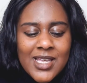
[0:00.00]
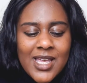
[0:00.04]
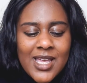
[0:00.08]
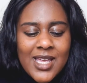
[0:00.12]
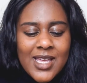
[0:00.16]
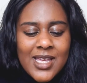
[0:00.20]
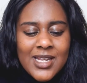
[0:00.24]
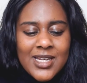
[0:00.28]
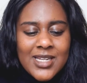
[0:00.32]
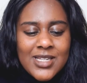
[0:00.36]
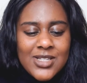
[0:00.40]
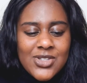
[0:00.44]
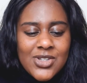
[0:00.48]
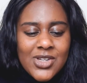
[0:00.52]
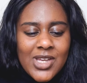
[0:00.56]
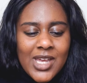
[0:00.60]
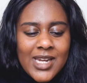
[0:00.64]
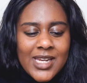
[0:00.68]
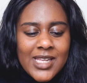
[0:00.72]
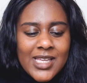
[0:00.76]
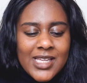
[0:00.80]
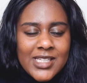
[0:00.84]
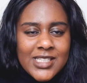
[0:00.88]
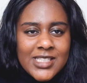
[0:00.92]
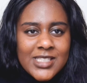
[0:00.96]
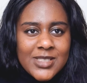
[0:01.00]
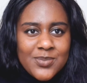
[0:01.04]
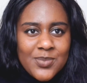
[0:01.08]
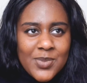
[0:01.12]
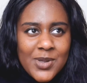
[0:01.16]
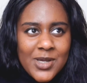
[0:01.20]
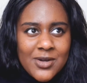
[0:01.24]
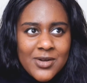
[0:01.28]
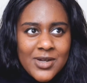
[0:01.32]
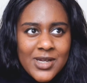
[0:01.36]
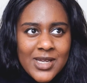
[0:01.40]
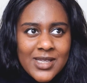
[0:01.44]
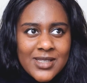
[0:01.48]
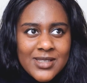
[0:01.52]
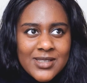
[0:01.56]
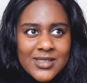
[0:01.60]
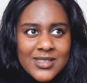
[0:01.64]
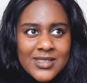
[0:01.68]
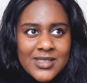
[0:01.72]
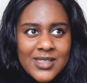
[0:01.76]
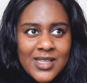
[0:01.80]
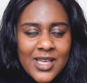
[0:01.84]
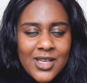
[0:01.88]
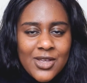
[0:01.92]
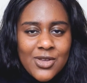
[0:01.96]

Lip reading: at least you're getting experience.